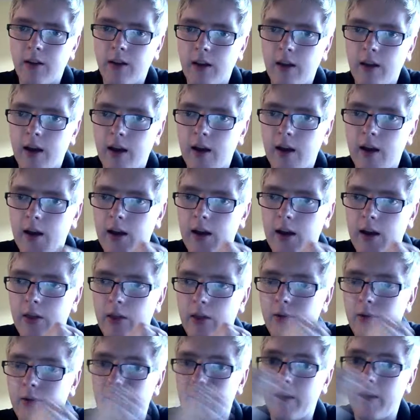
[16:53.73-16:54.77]
There's
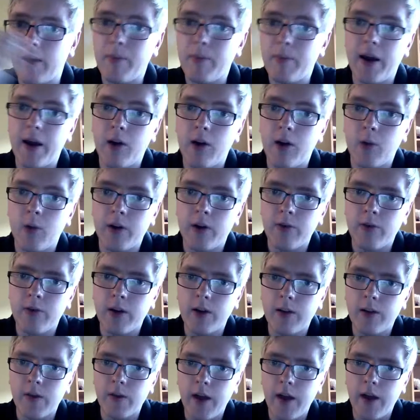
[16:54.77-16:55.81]
probably a better word for it
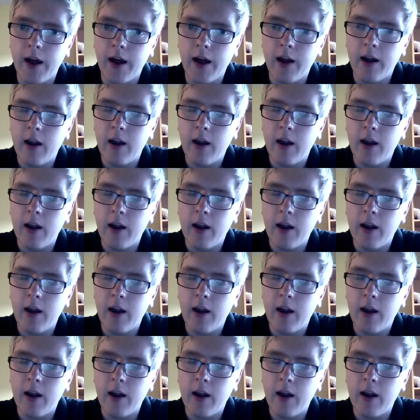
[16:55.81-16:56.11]
than that.